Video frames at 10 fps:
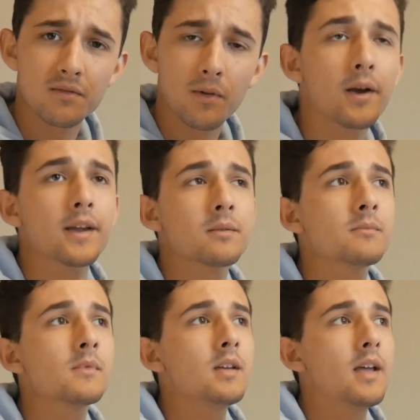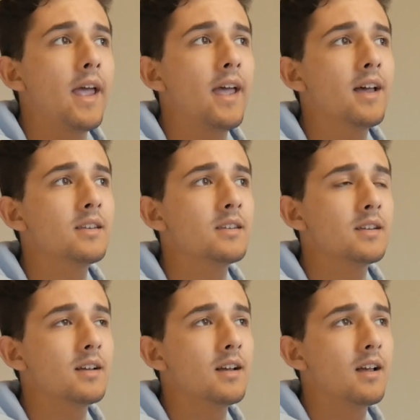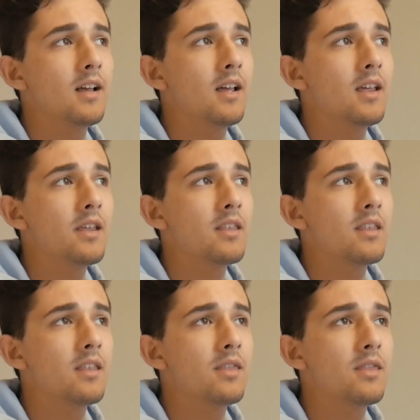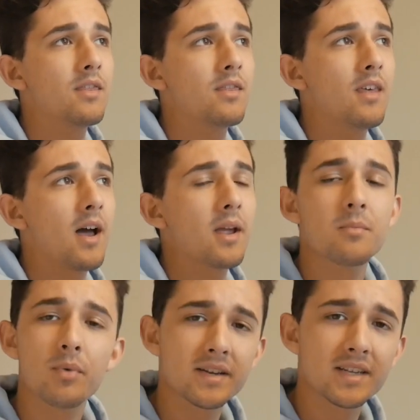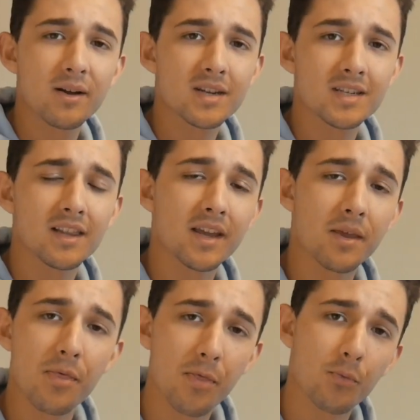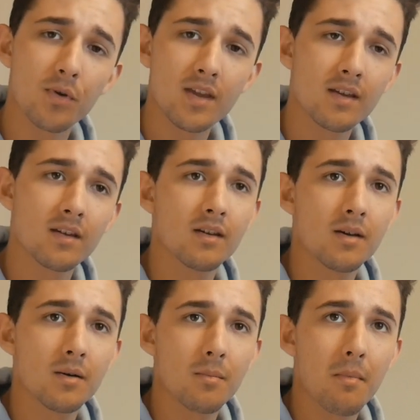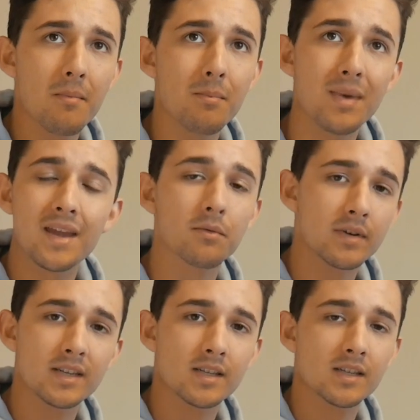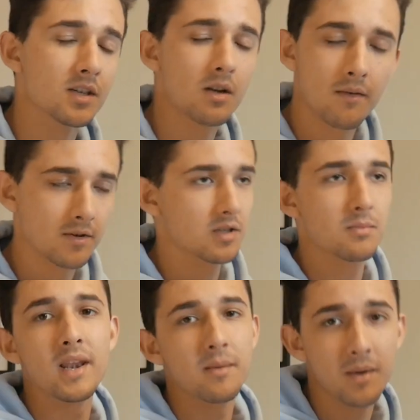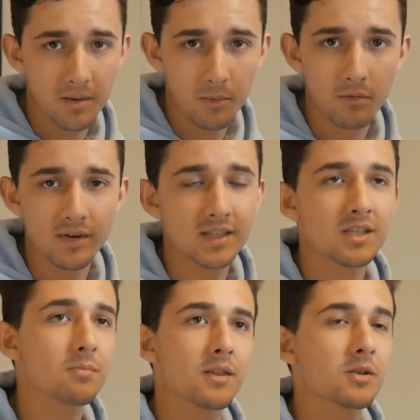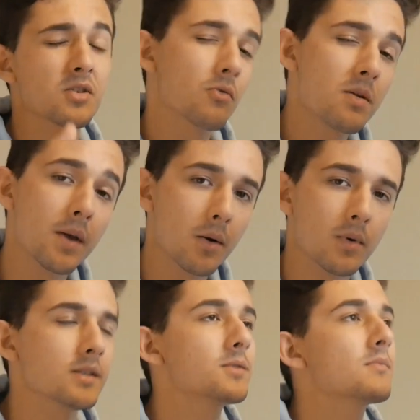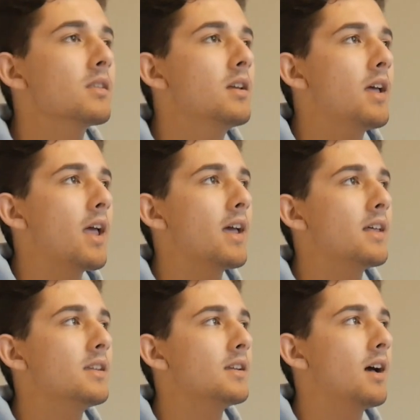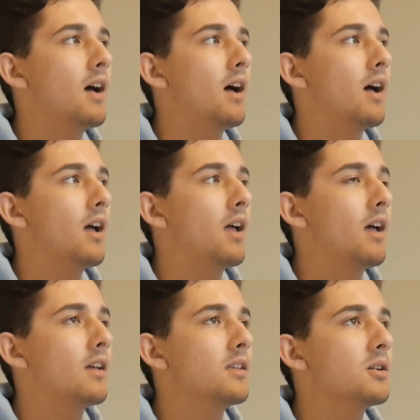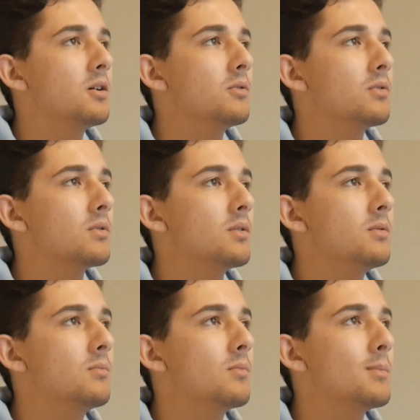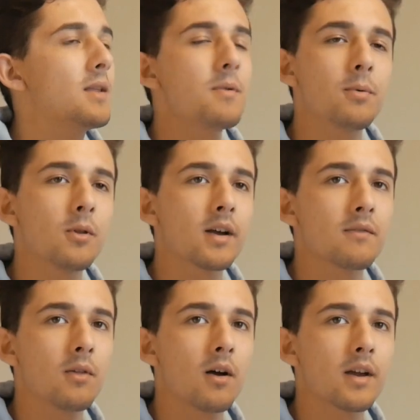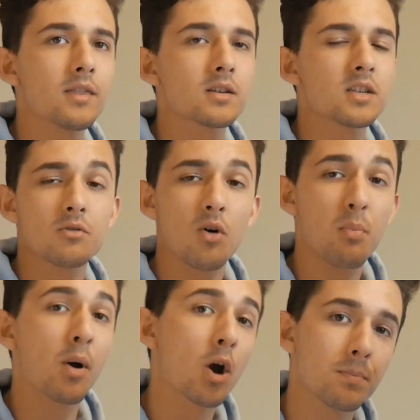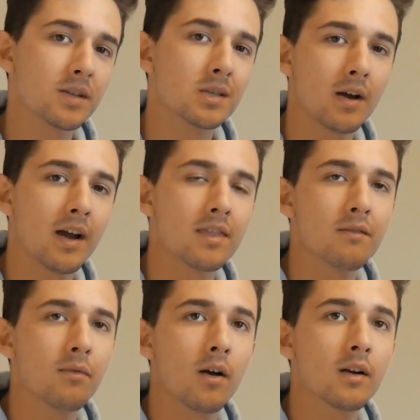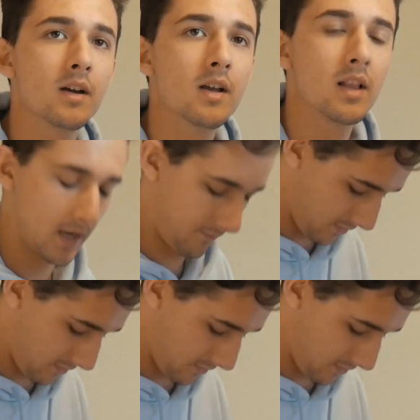vlogging and I can break it down into like three main reasons there's obviously many many more reasons but there's three big ones and you know many people look at a vlog and there's you know a purpose behind the vlog. Like if